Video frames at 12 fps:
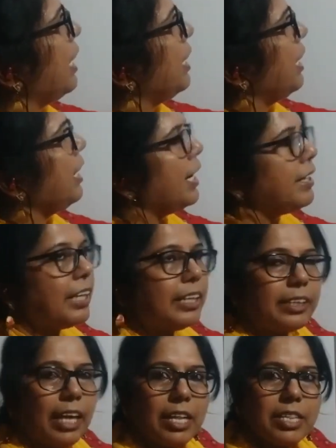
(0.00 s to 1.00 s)
A and
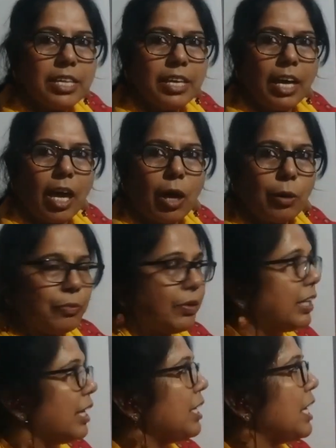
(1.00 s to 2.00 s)
delta G, how
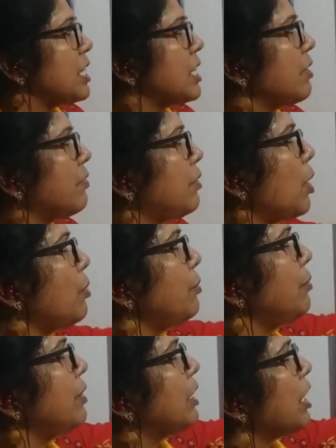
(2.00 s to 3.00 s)
we can achieve. Now
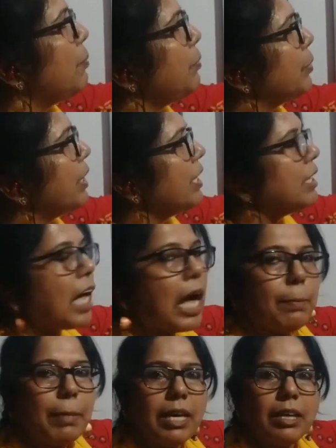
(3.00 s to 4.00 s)
we will come to the
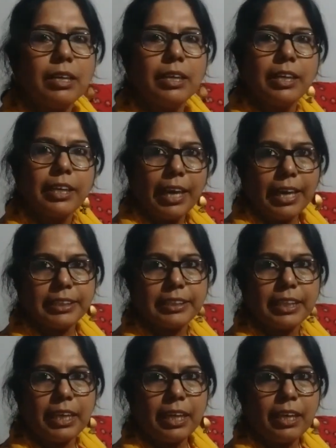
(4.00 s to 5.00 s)
gamma
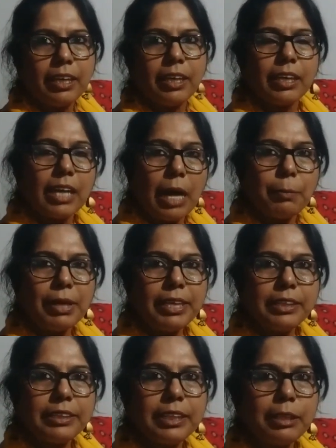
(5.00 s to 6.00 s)
SL.
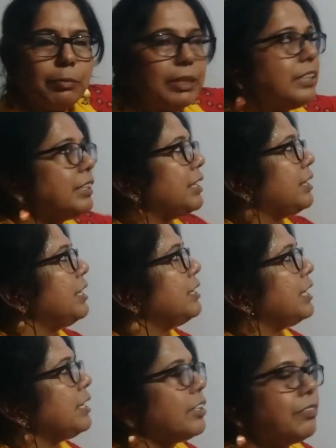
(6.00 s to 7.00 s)
Gamma SL means it is
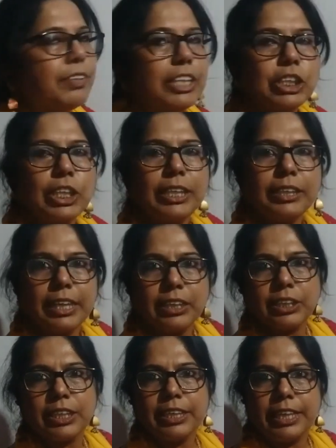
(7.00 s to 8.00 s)
interfacial
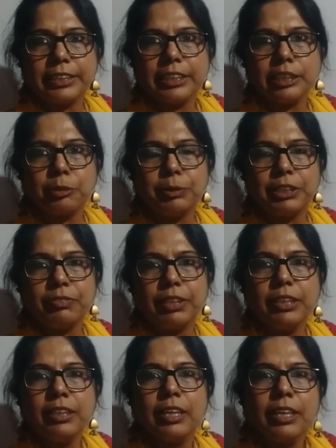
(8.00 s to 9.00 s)
tension exists
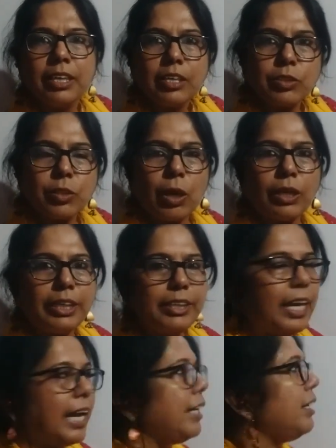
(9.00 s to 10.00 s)
between solid
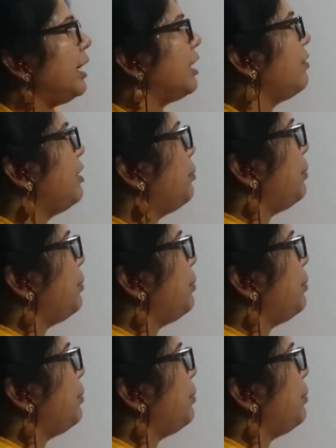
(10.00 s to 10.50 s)
and liquid